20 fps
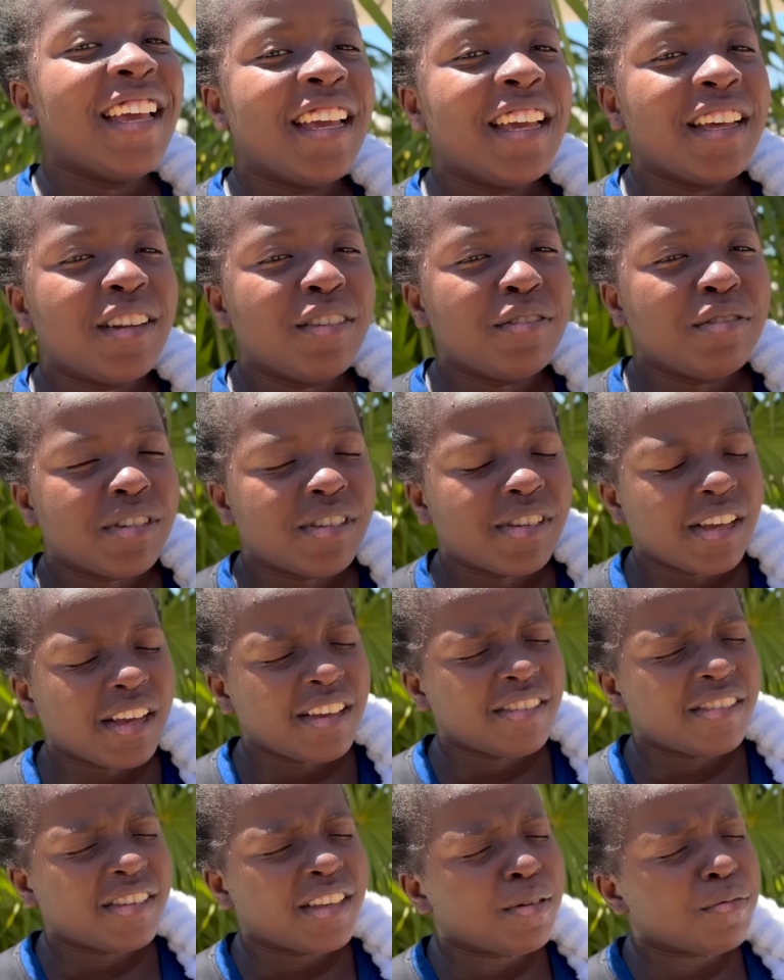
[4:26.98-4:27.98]
Anyways,
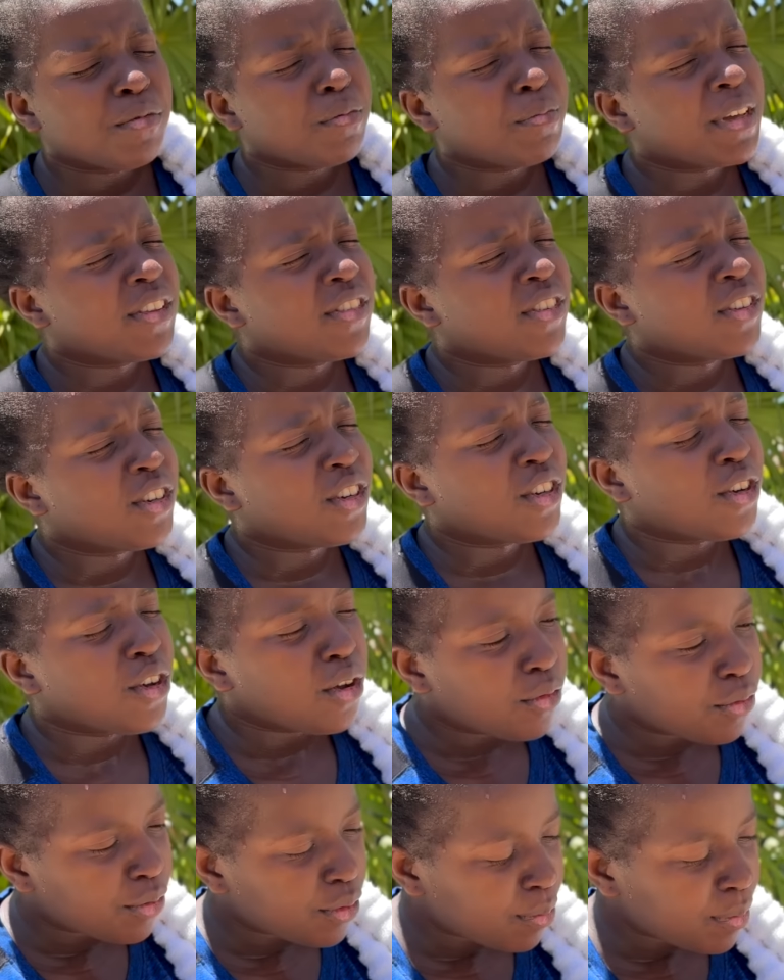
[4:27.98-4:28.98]
guys, cameraman's gonna cook
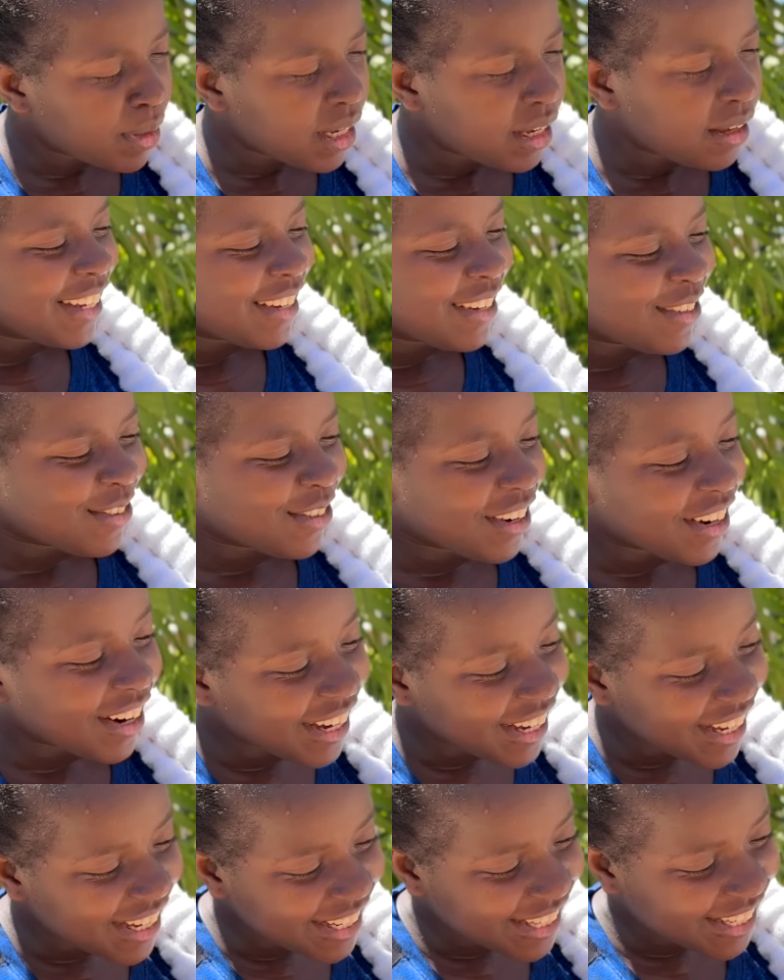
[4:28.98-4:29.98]
for me, for
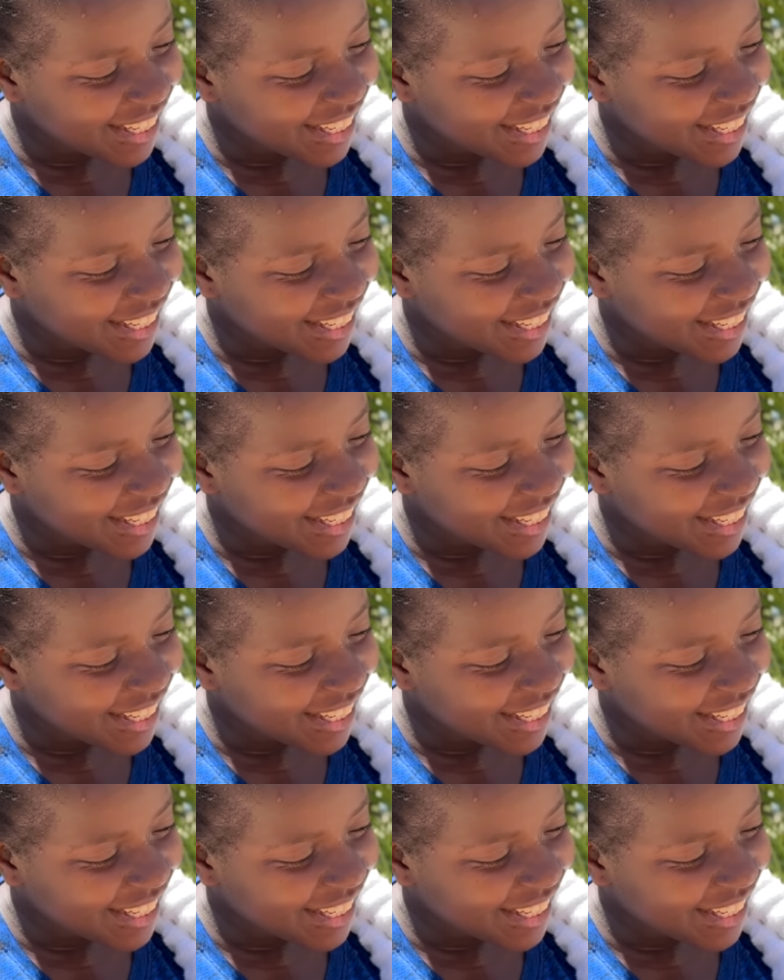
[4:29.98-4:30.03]
us,